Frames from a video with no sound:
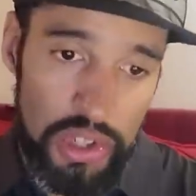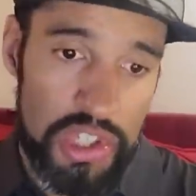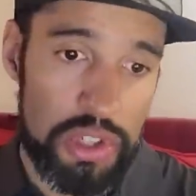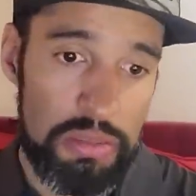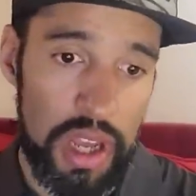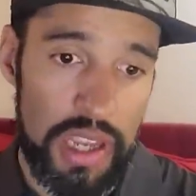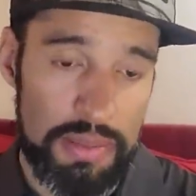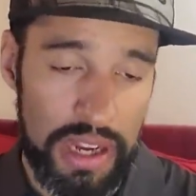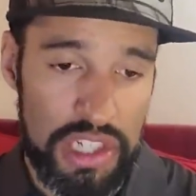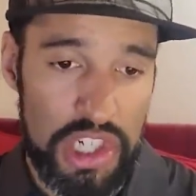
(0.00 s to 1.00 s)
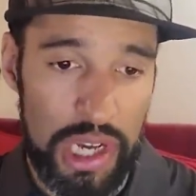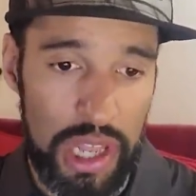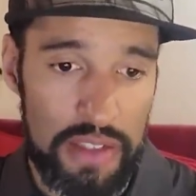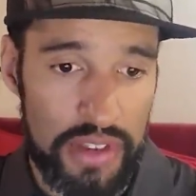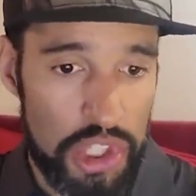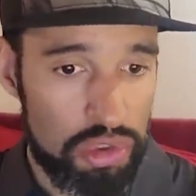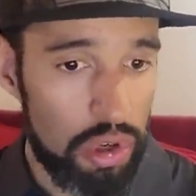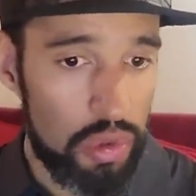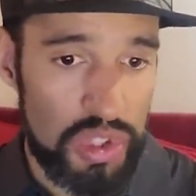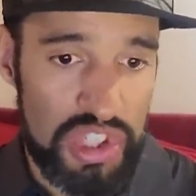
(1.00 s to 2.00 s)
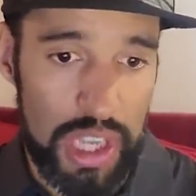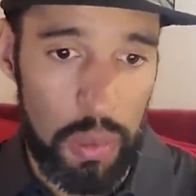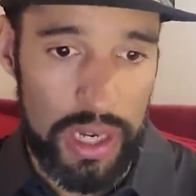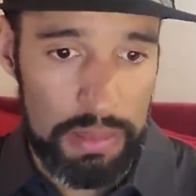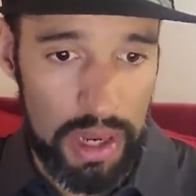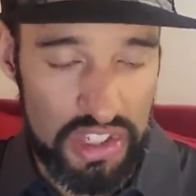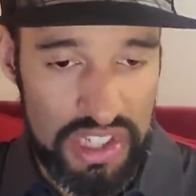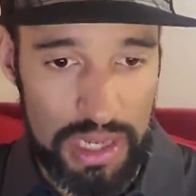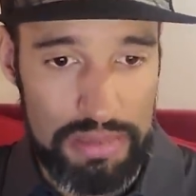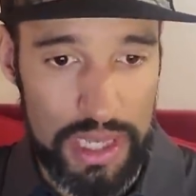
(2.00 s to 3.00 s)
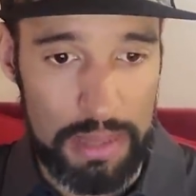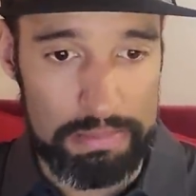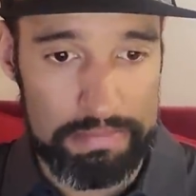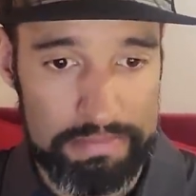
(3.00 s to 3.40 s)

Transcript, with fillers: to my DJ life, I struggle to stay awake past 10 p.m.